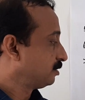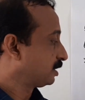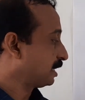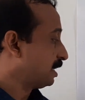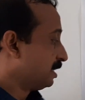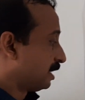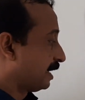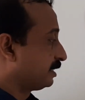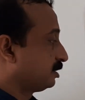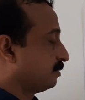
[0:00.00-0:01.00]
Okay,
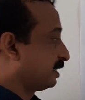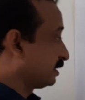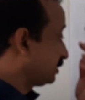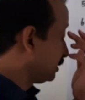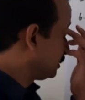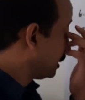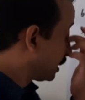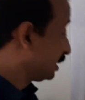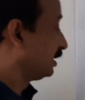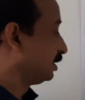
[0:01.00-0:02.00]
identity matrix is
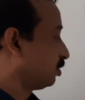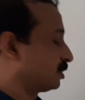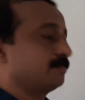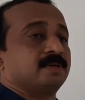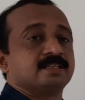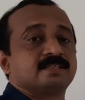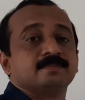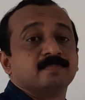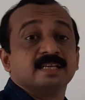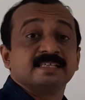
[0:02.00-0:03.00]
generally denoted by the
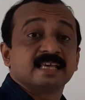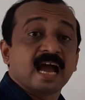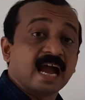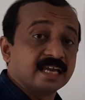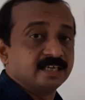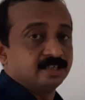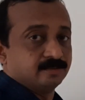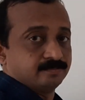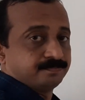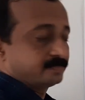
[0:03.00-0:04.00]
symbol is
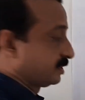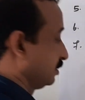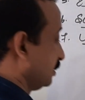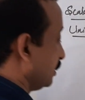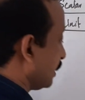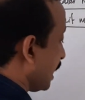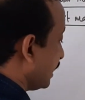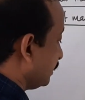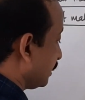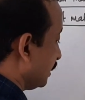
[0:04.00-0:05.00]
I. Here
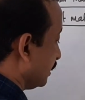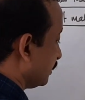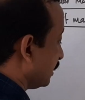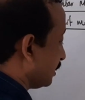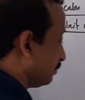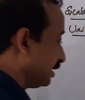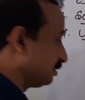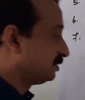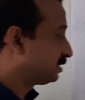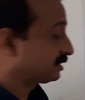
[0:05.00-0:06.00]
I3. That
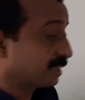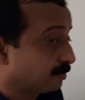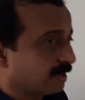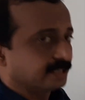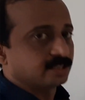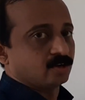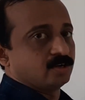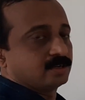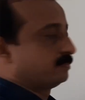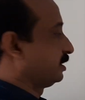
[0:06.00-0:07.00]
means it's a 3 by 3
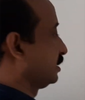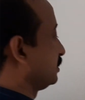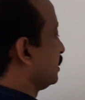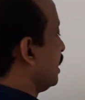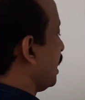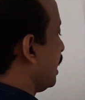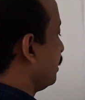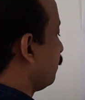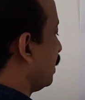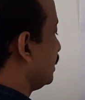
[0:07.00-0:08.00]
order matrix.
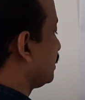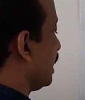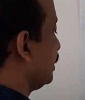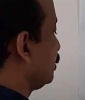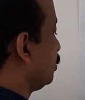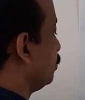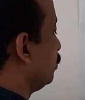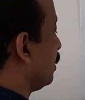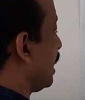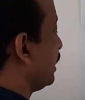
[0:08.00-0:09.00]
And what is
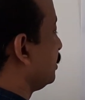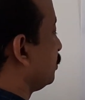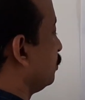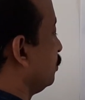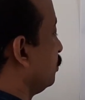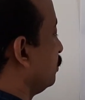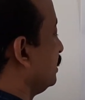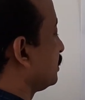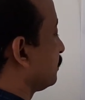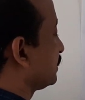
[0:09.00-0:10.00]
I2?
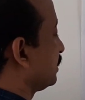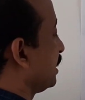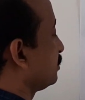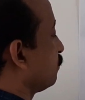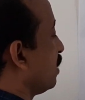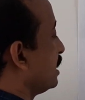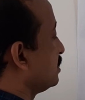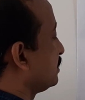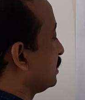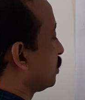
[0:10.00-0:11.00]
I2 is represented as
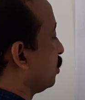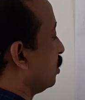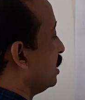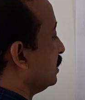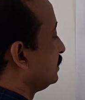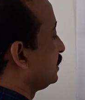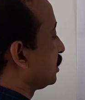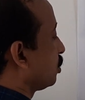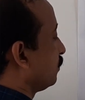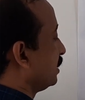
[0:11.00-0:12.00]
1 0
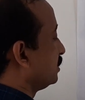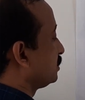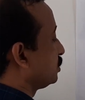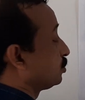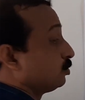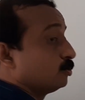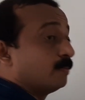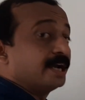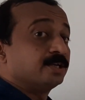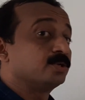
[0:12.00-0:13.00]
0 1. It's a 2
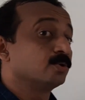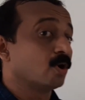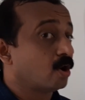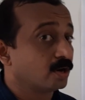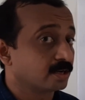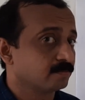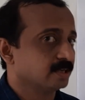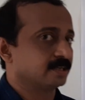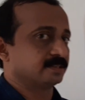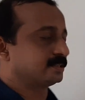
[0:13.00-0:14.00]
by 2 order
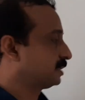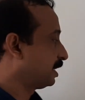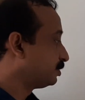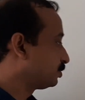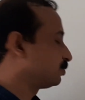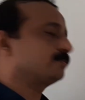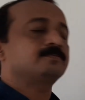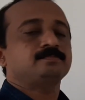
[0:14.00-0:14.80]
matrix. I2.